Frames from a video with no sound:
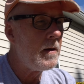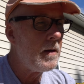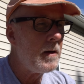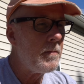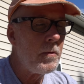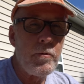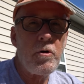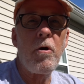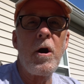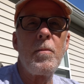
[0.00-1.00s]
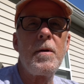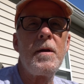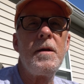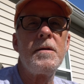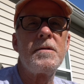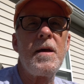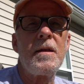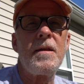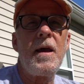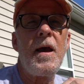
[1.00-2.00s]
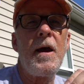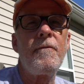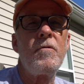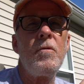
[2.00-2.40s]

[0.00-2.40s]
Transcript: The requirement is that they have